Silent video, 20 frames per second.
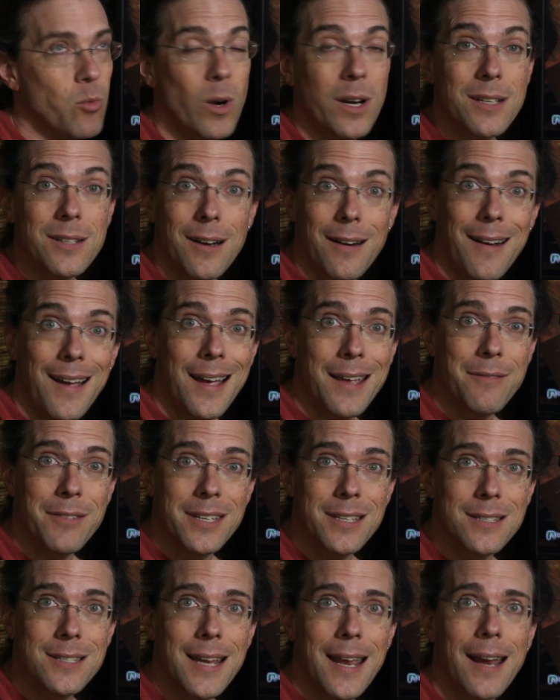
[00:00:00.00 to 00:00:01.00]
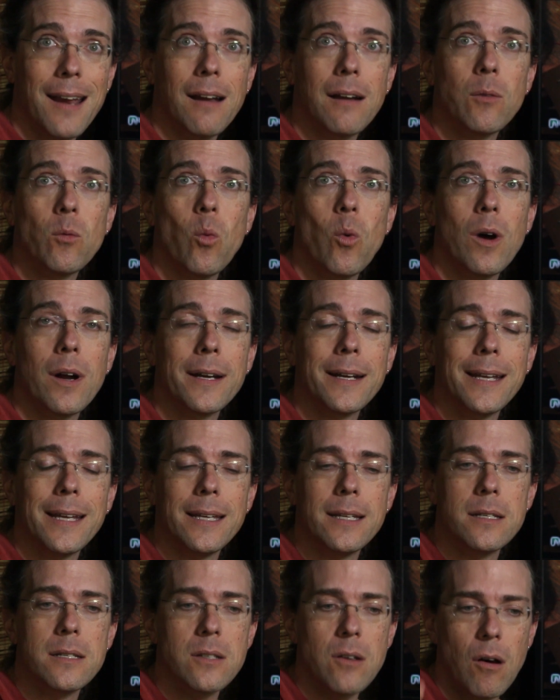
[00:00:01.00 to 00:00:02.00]
one is on ivies, and one
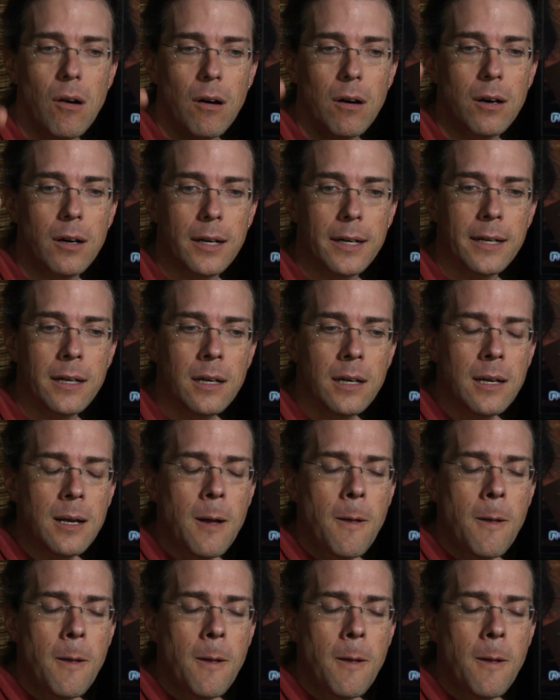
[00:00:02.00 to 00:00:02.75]
is on